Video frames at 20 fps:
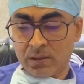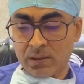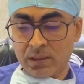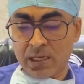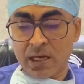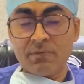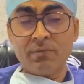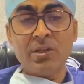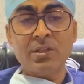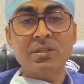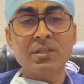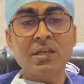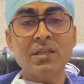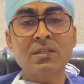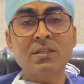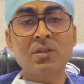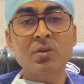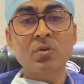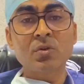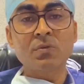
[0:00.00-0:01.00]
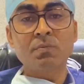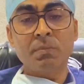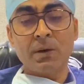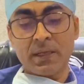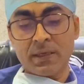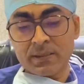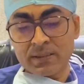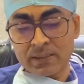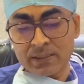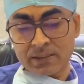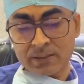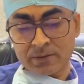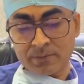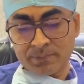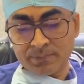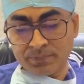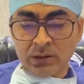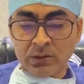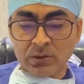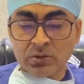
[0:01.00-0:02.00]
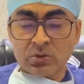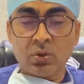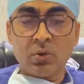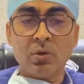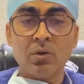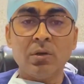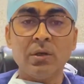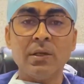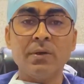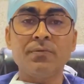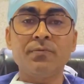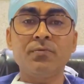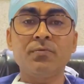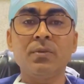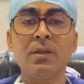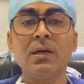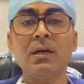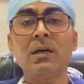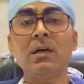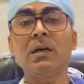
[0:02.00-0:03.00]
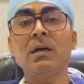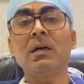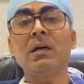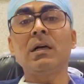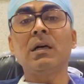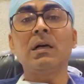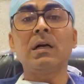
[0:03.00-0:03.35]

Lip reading: Can we just use braces? So if the